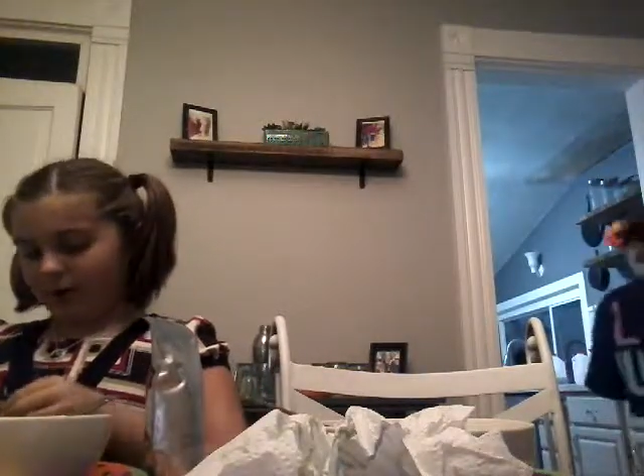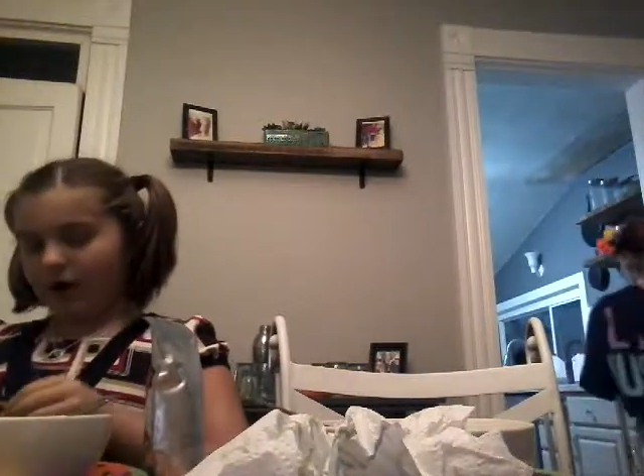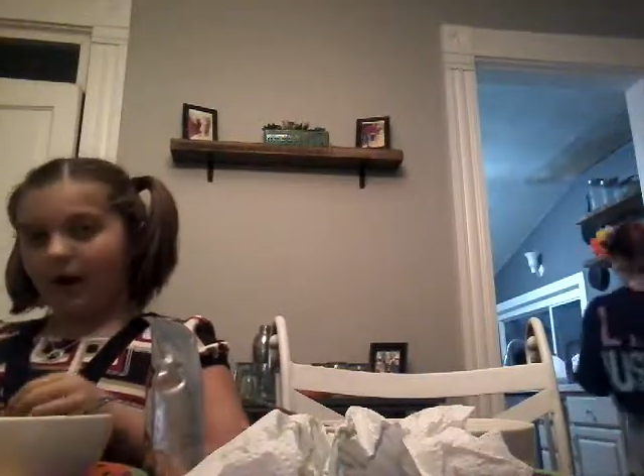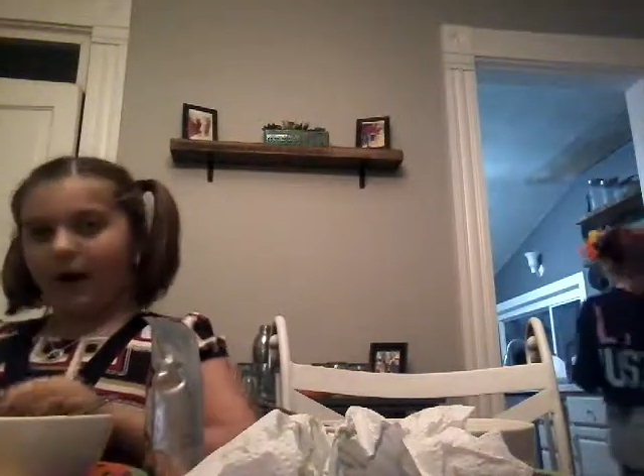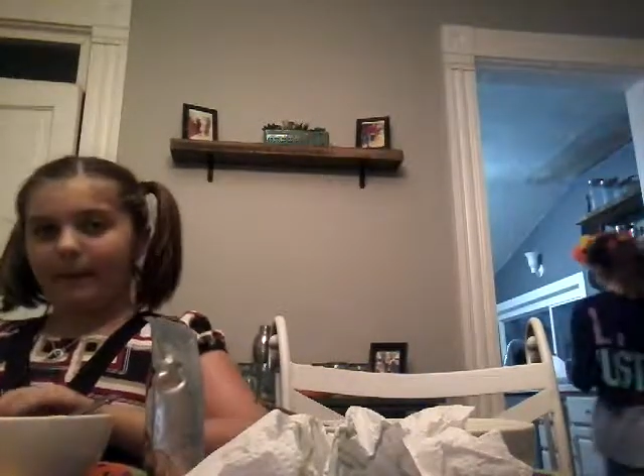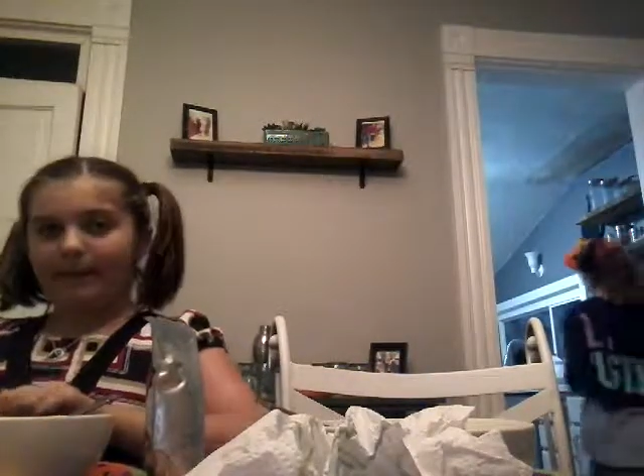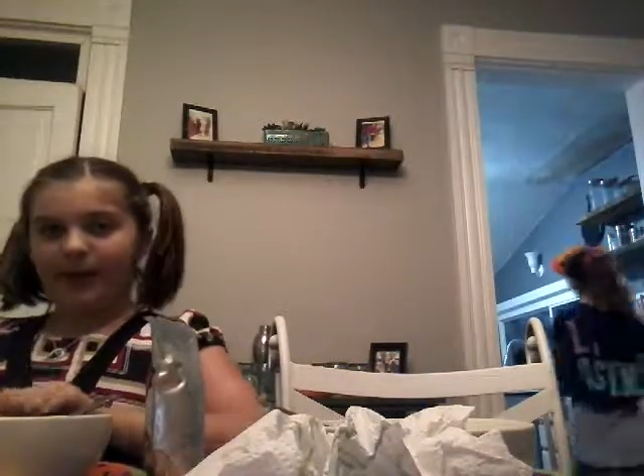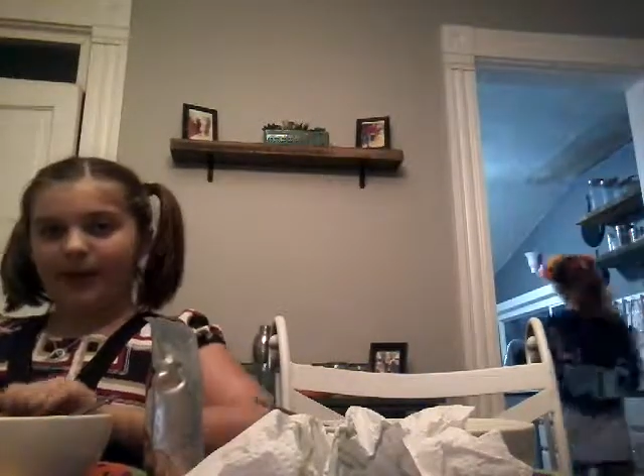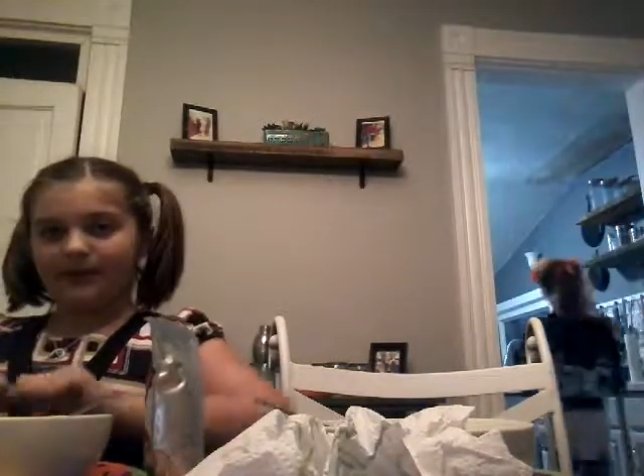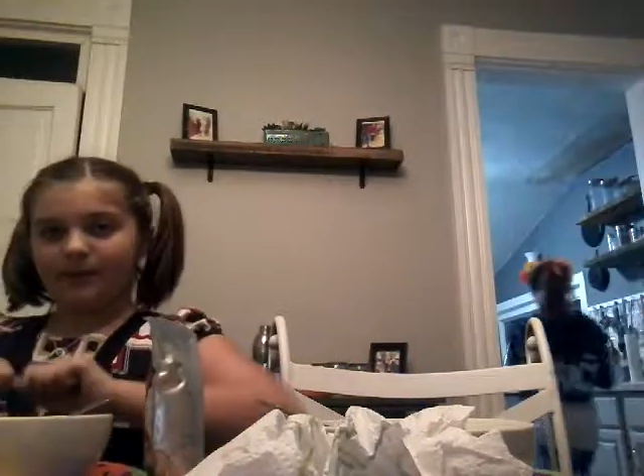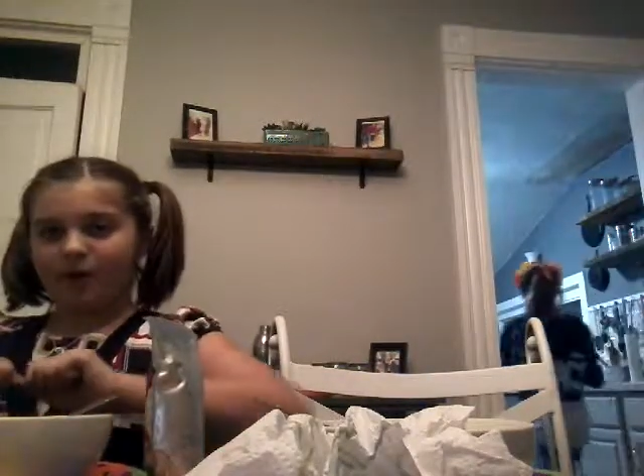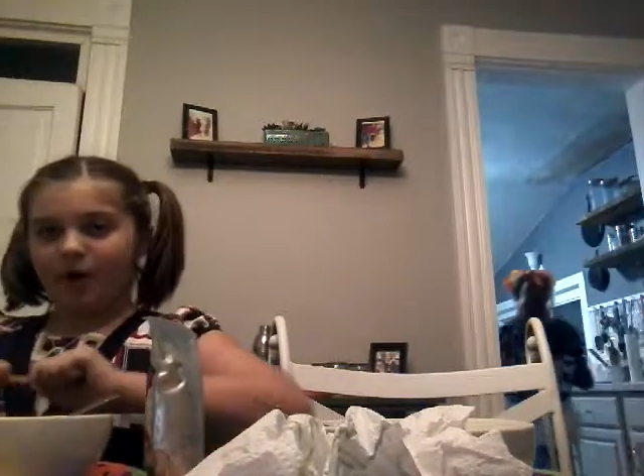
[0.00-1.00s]
a cup and get
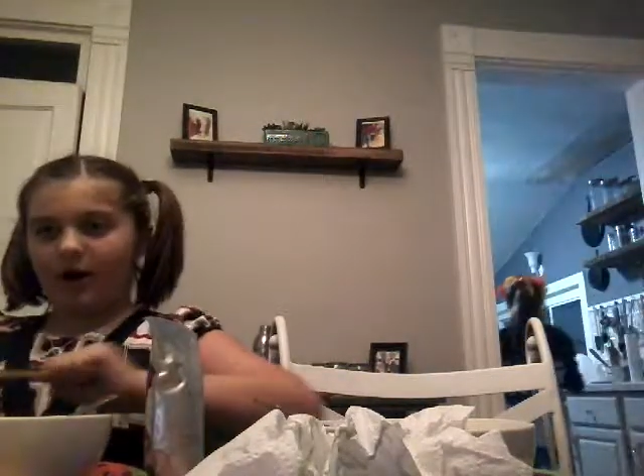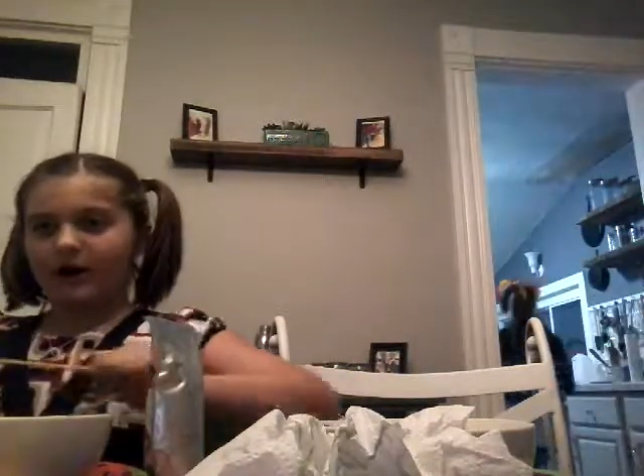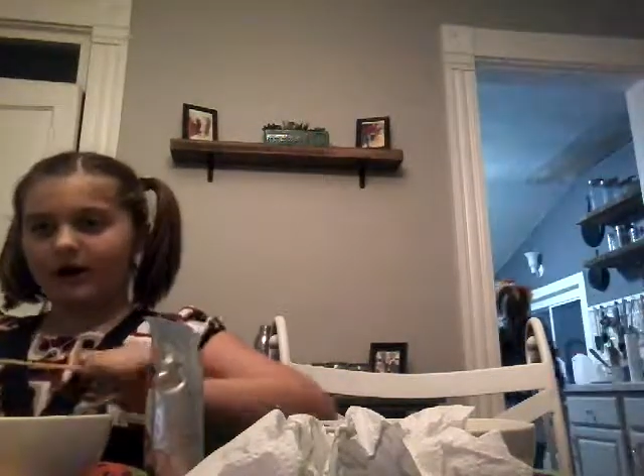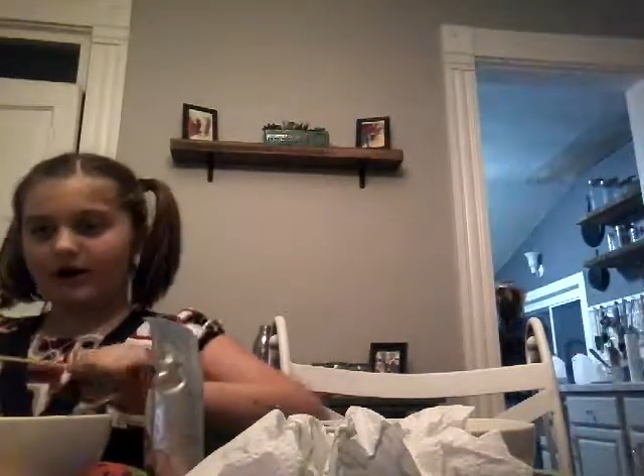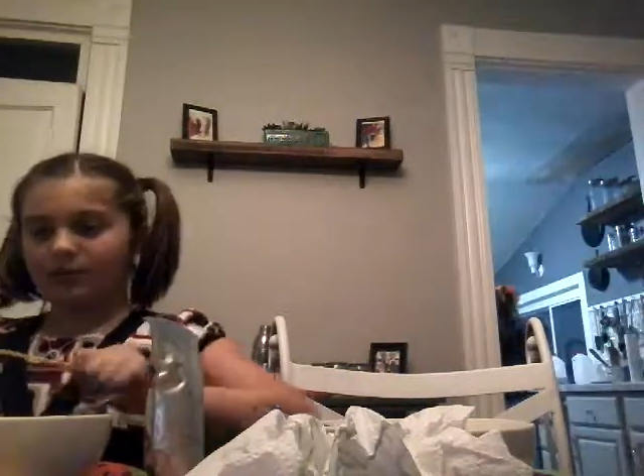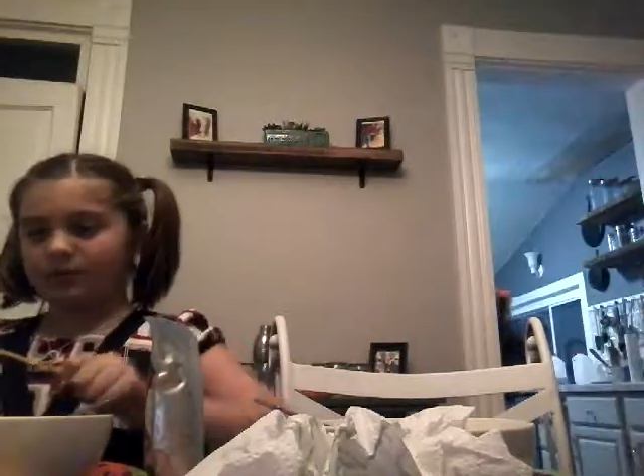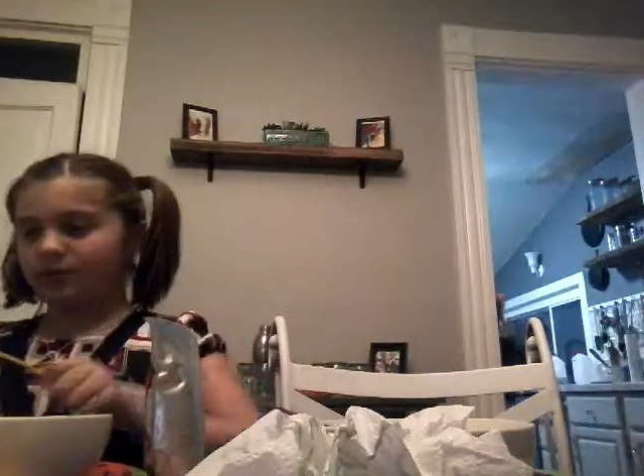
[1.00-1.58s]
some water.